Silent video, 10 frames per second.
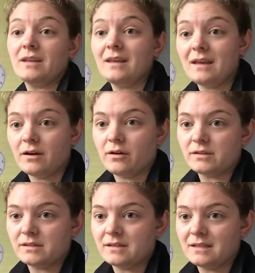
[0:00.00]
here,
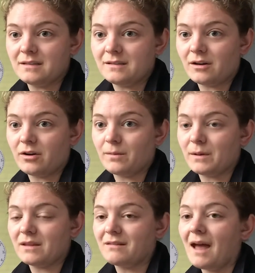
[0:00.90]
didn't start up
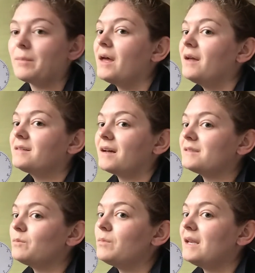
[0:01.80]
at the top,
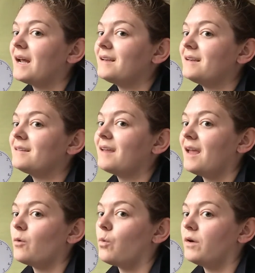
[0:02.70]
doesn't mean I didn't
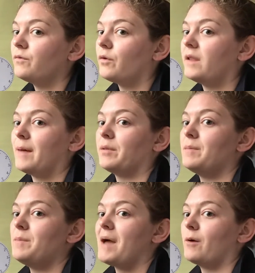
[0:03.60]
take 1 full lap. Let
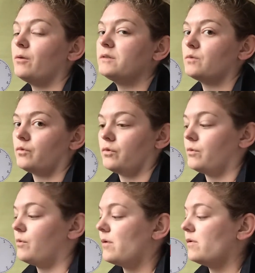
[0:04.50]
me backwards.
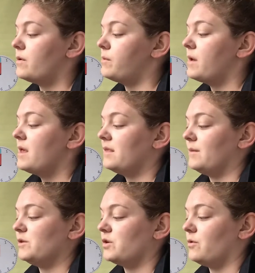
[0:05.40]
Let
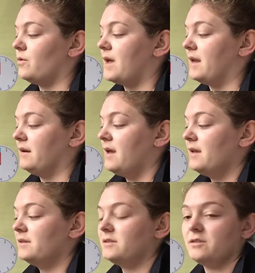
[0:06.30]
me show you again.
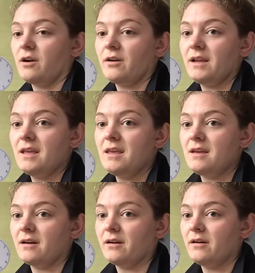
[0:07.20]
Starting
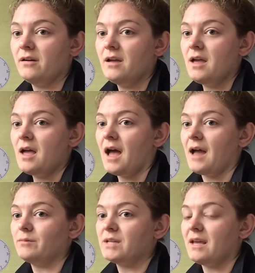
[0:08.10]
here,
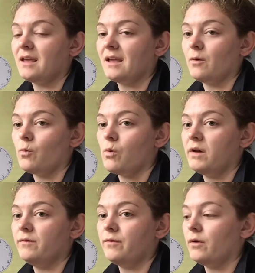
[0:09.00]
I'm taking it
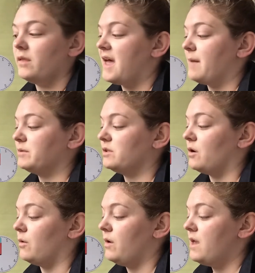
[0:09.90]
1 full lap.
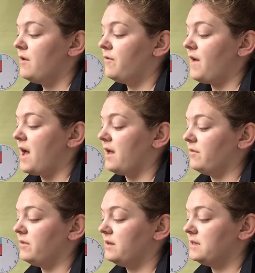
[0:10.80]
So
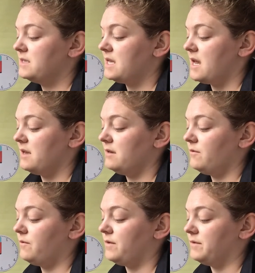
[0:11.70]
5, 10,
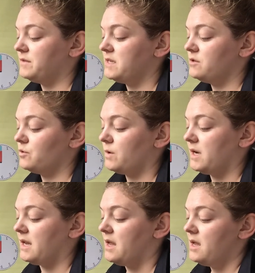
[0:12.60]
15,
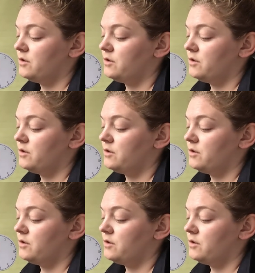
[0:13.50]
20.